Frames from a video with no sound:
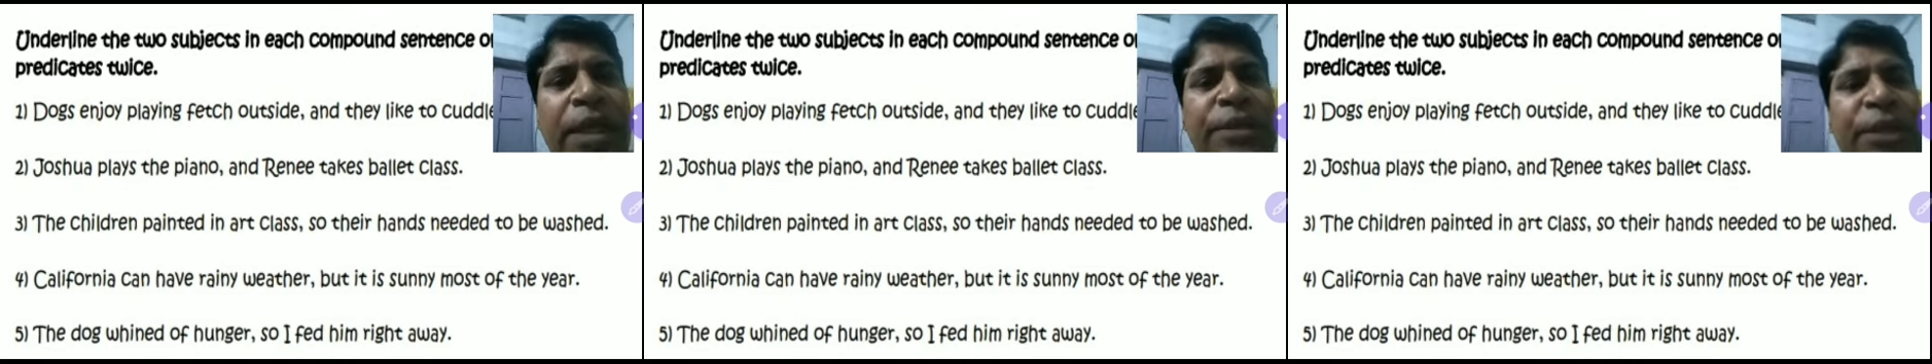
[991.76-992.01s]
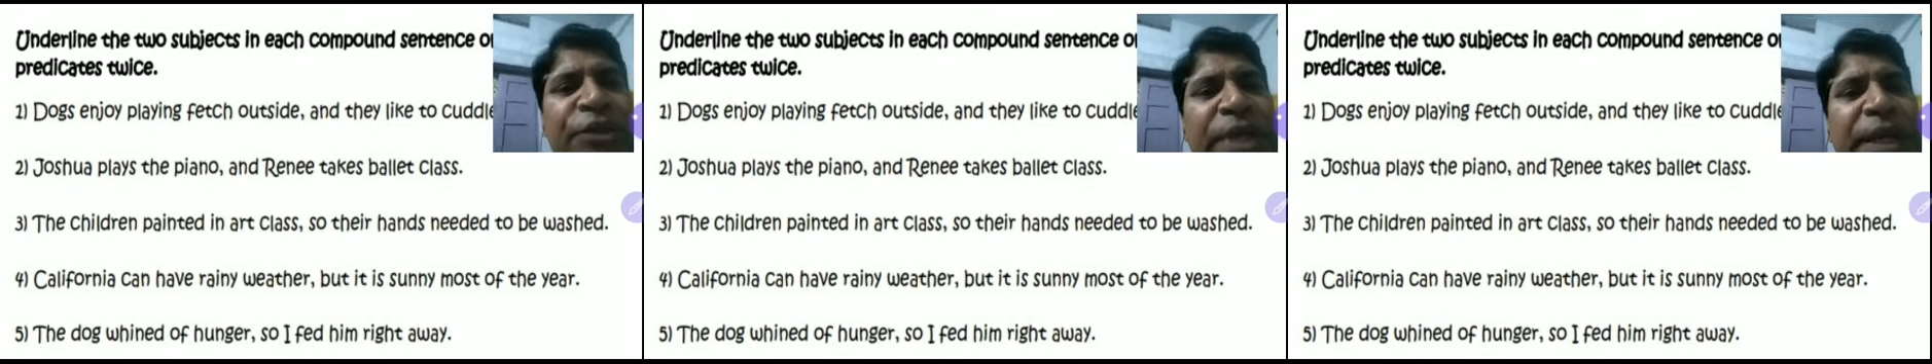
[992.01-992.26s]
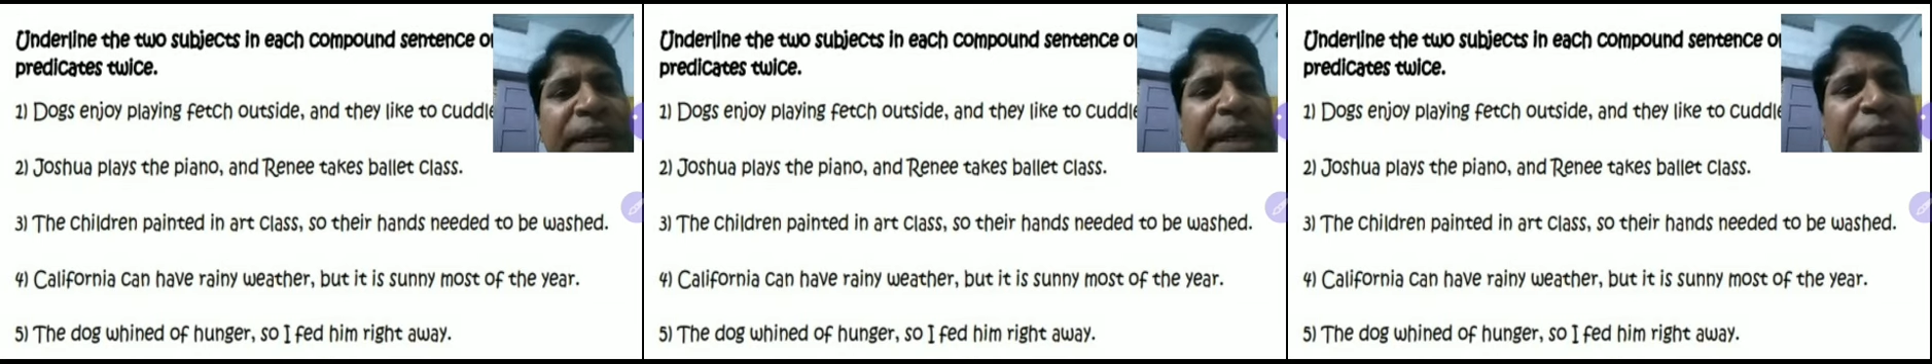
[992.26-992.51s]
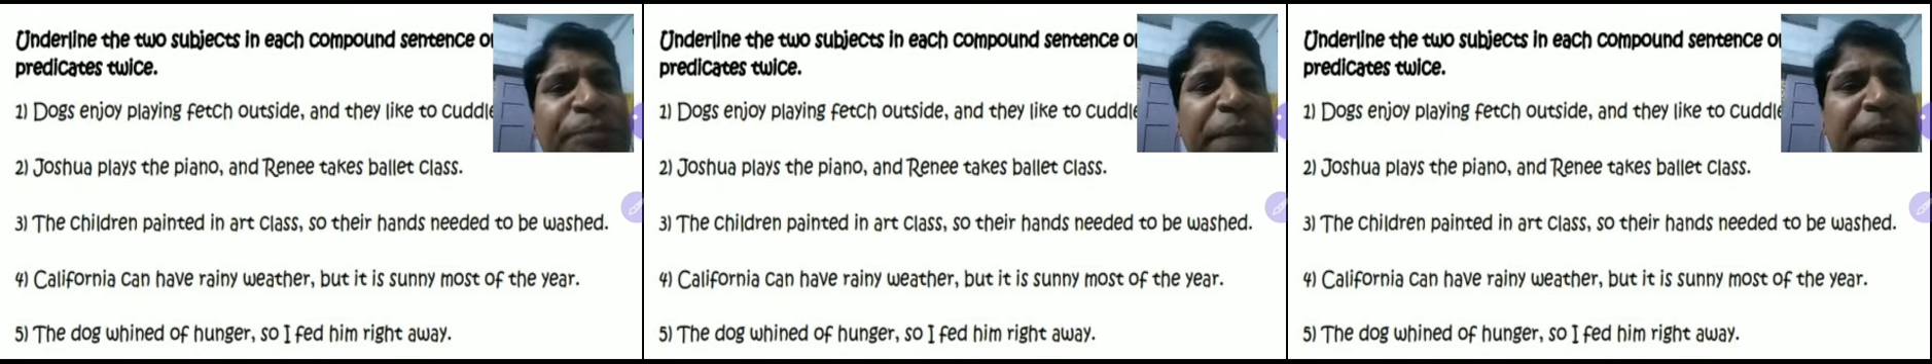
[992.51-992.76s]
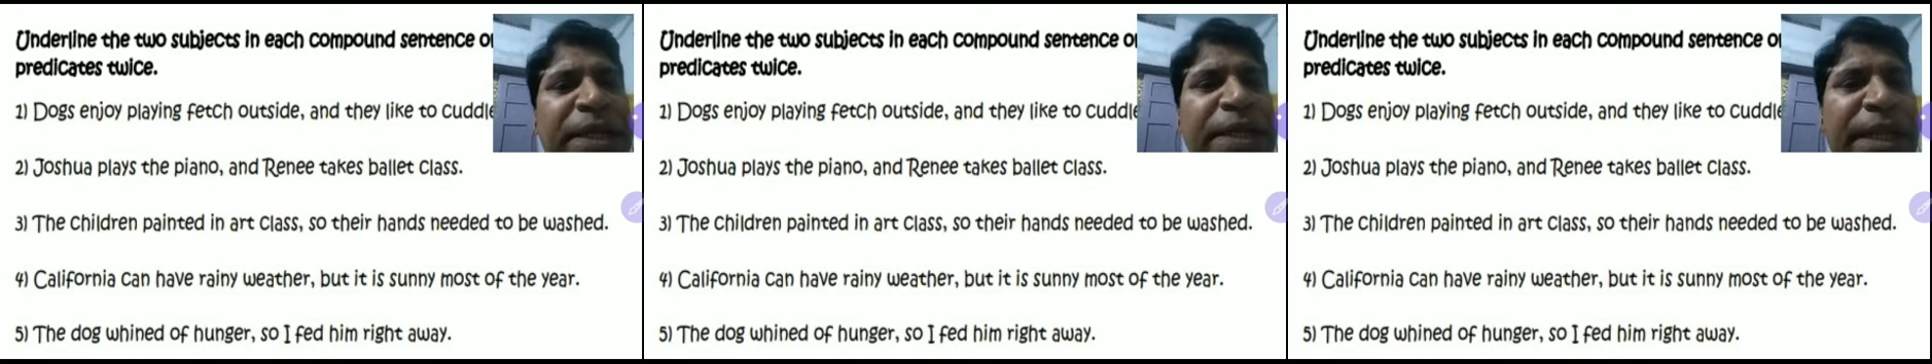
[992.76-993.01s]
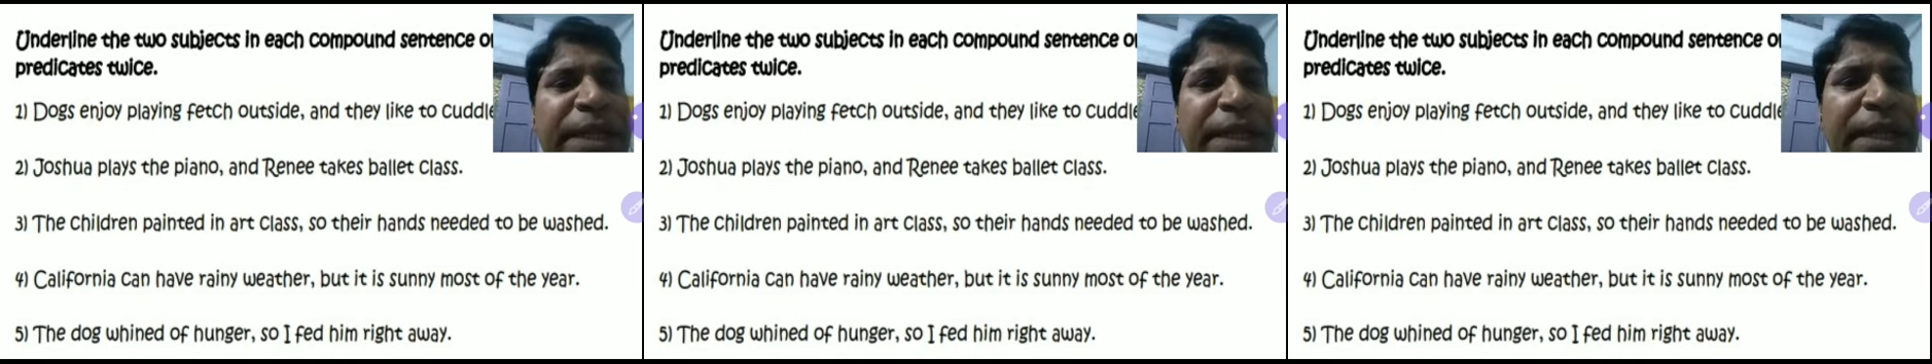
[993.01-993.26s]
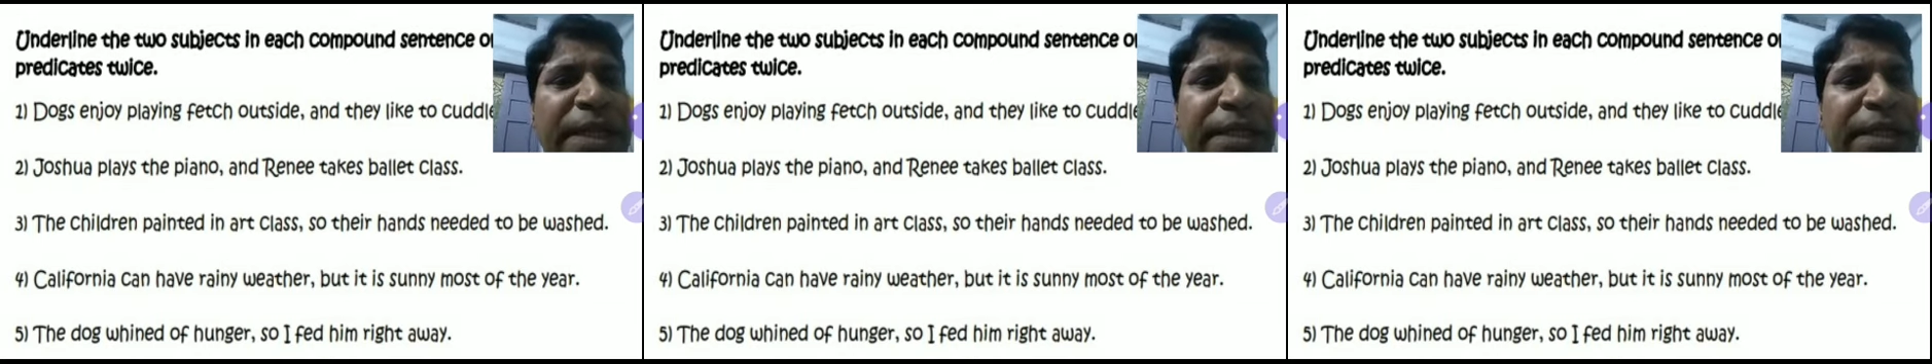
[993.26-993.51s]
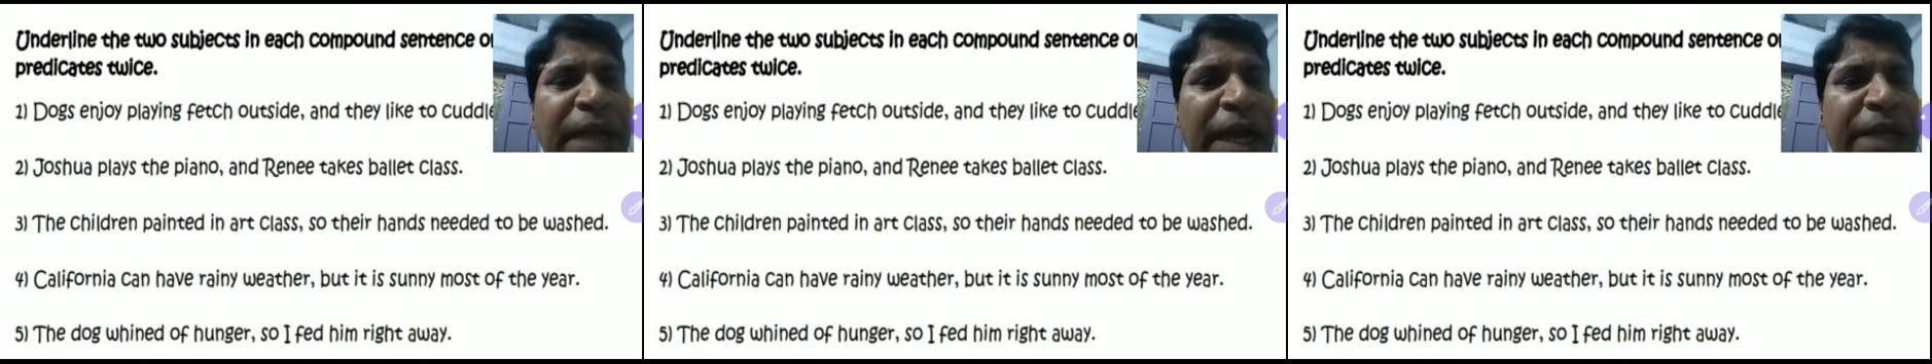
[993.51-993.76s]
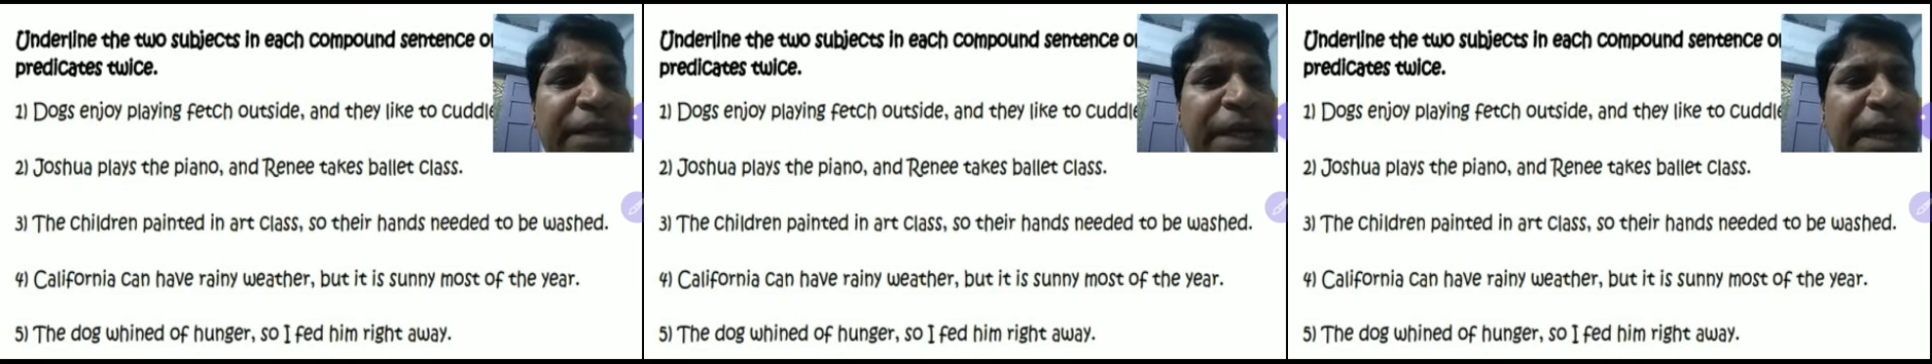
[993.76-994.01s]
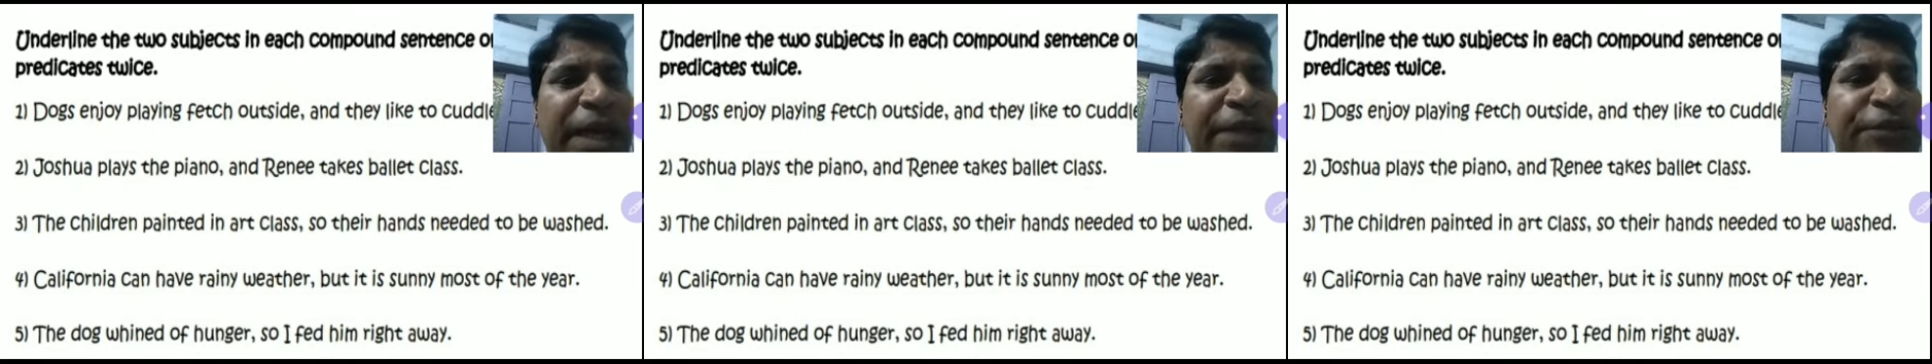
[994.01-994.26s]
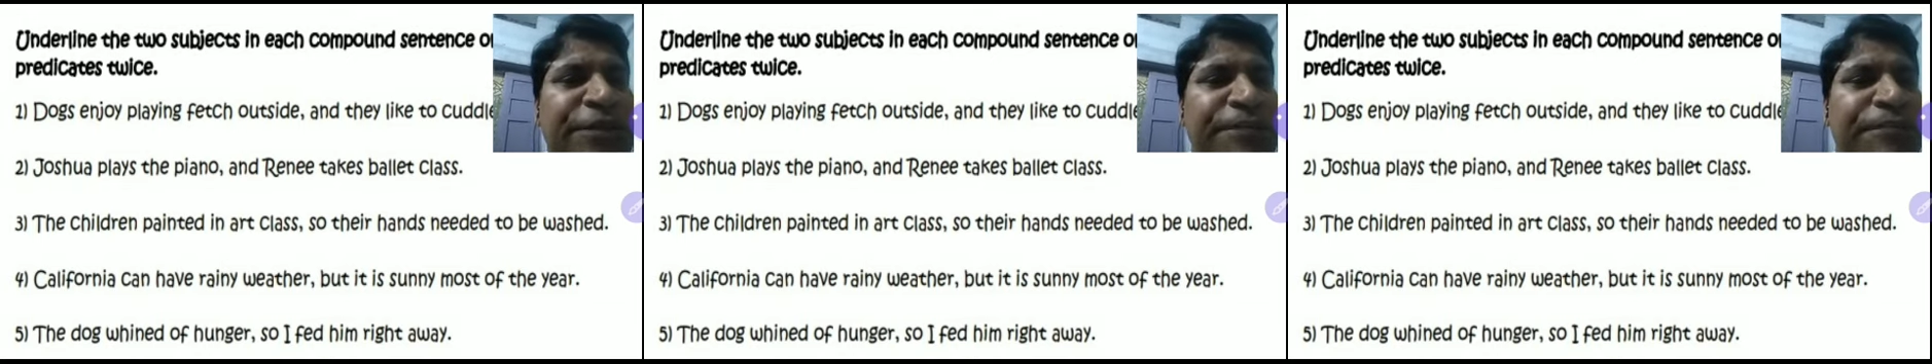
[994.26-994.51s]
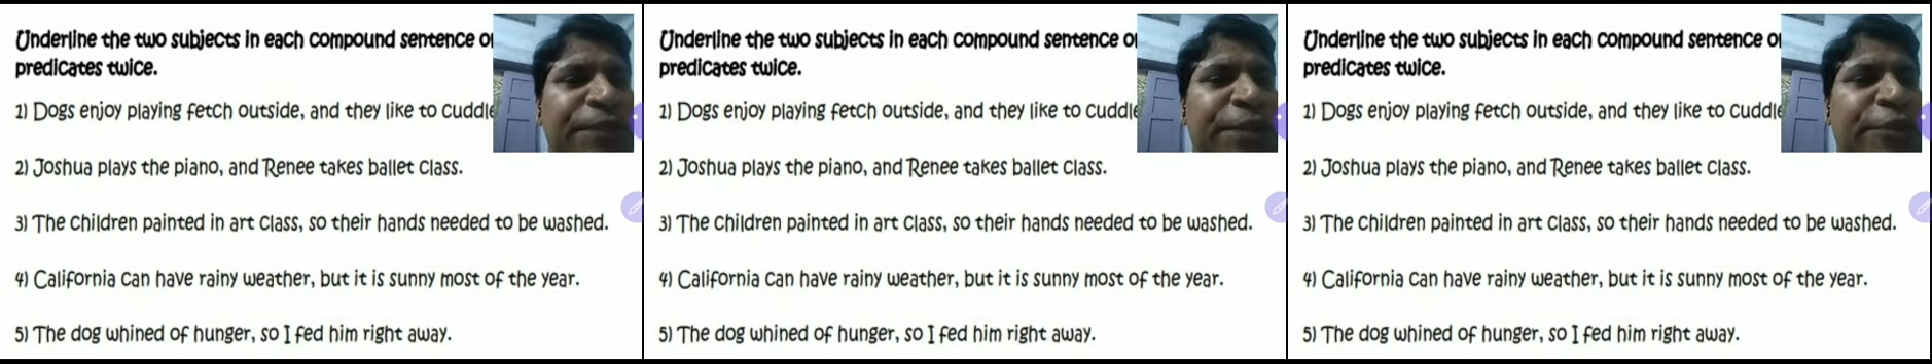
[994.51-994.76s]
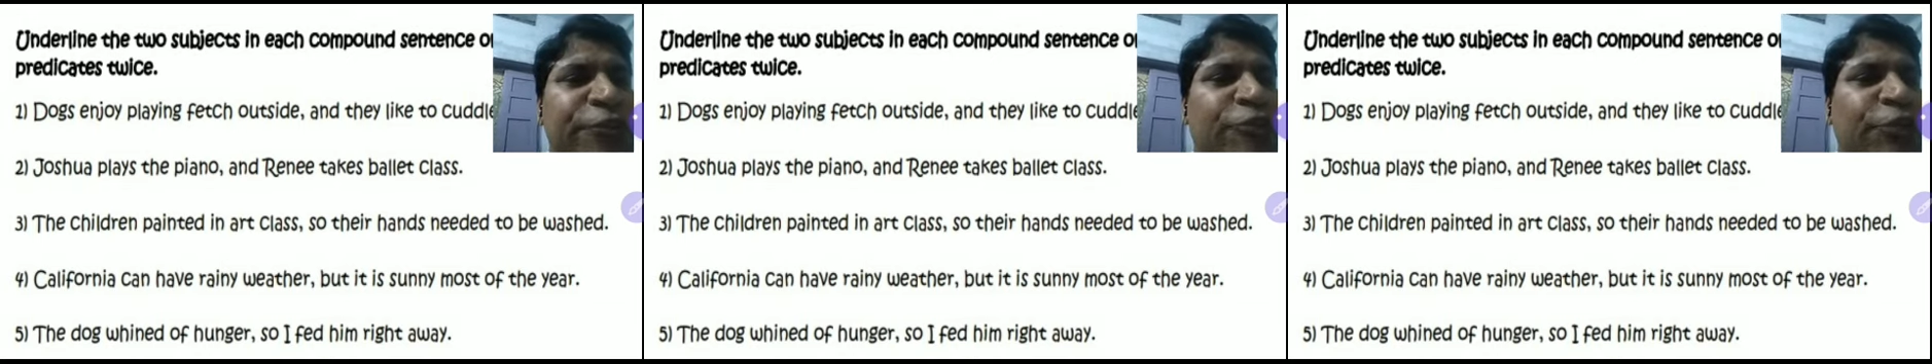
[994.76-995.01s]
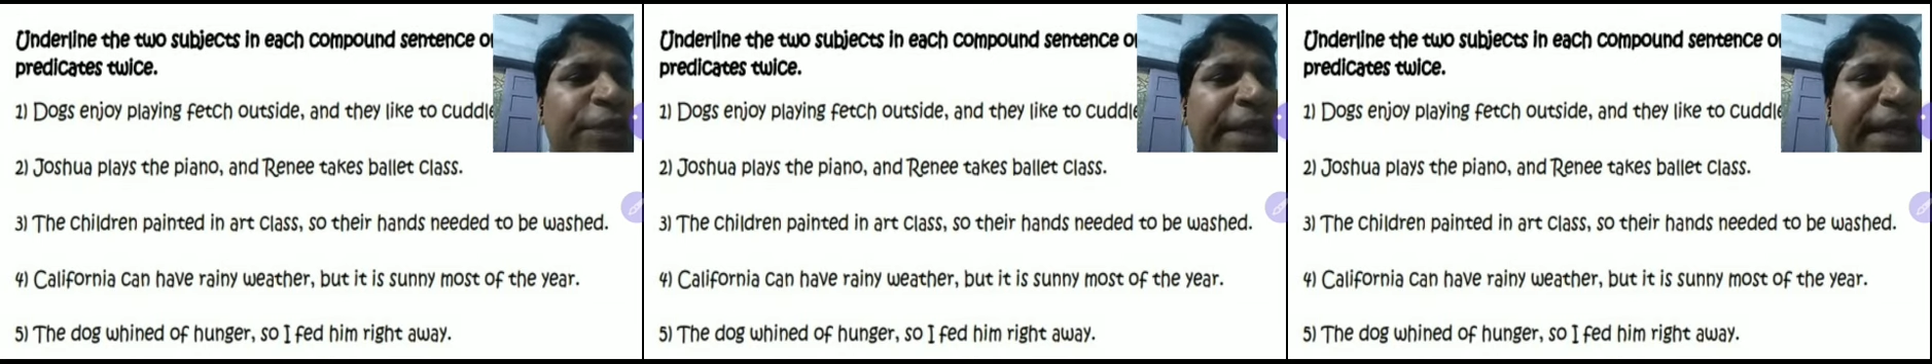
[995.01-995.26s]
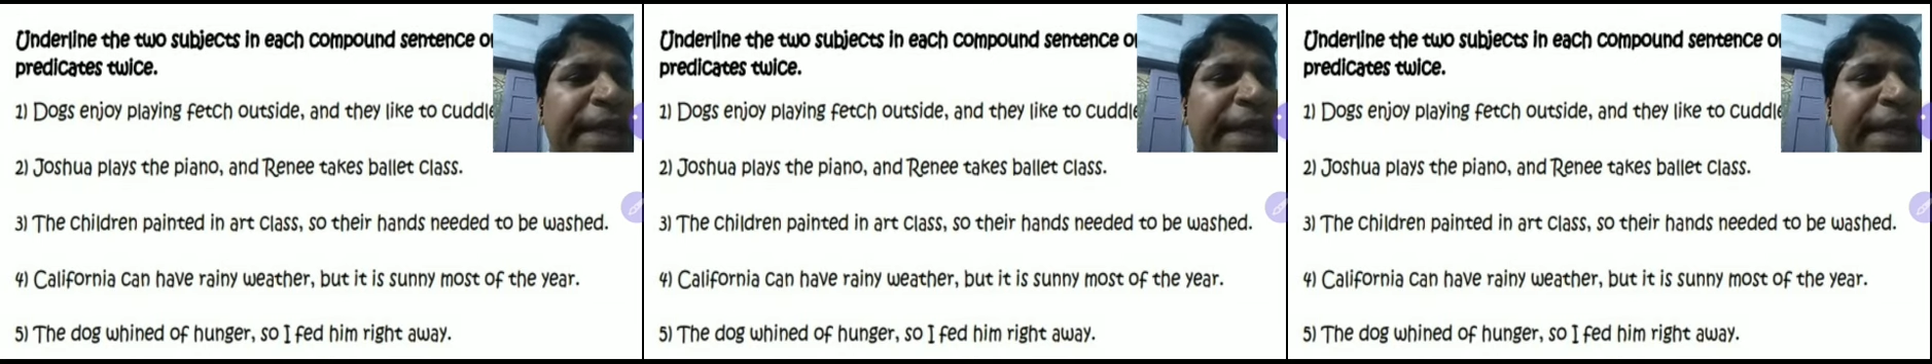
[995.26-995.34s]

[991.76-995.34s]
The children painted in art class, so their